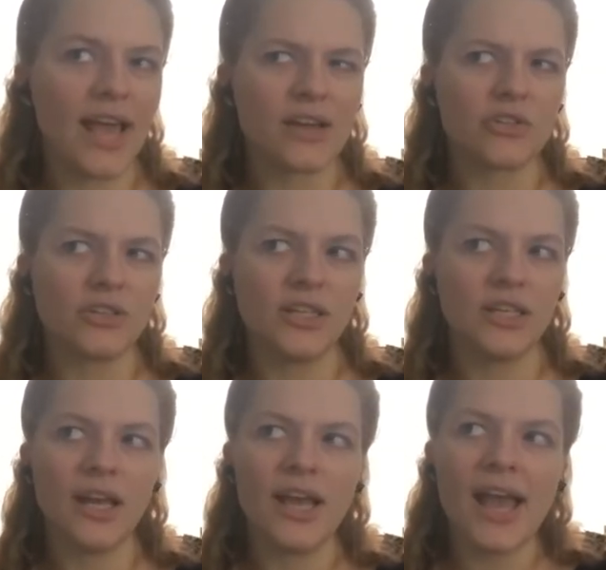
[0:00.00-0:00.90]

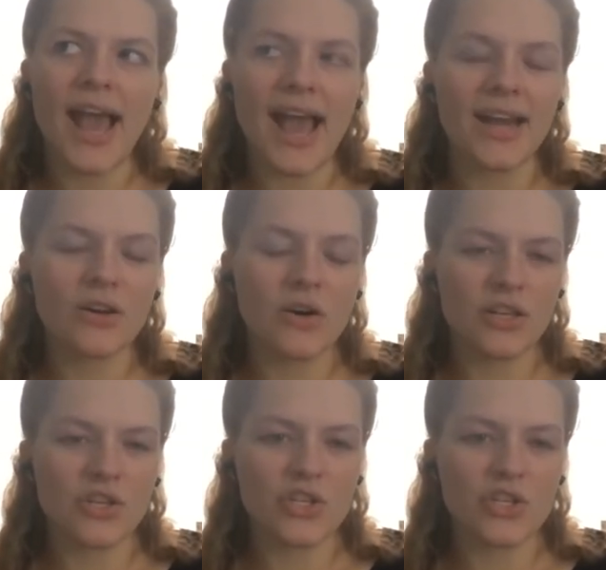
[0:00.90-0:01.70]
actually had it on his